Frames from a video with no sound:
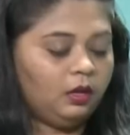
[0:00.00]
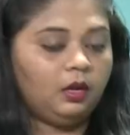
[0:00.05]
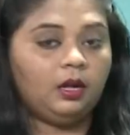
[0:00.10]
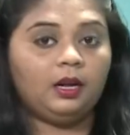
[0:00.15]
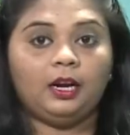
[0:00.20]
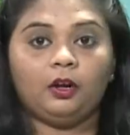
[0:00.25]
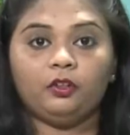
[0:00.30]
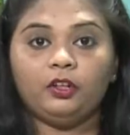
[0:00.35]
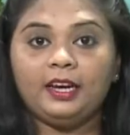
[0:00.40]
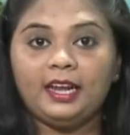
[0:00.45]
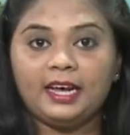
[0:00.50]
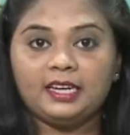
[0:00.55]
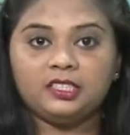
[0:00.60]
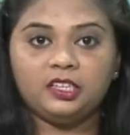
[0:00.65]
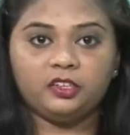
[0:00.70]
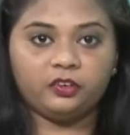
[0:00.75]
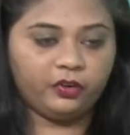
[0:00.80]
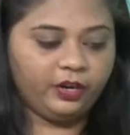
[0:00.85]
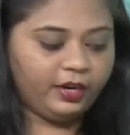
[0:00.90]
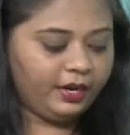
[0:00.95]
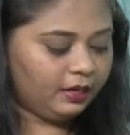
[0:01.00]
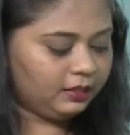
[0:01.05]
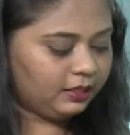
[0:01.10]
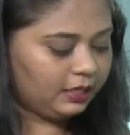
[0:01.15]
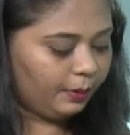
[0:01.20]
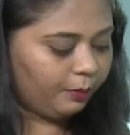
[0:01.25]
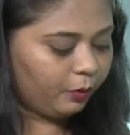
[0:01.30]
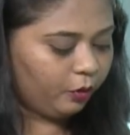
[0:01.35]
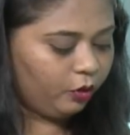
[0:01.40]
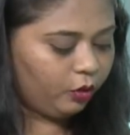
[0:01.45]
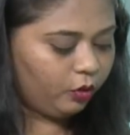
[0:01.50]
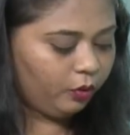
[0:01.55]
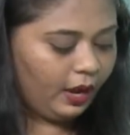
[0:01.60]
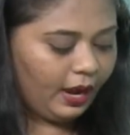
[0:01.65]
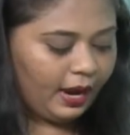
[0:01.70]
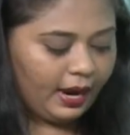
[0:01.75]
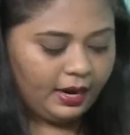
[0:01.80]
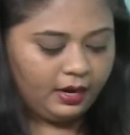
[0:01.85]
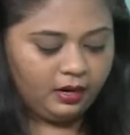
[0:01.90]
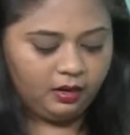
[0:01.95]
Now the next ingredients I'm going to
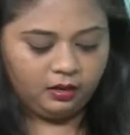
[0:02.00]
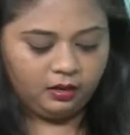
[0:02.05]
add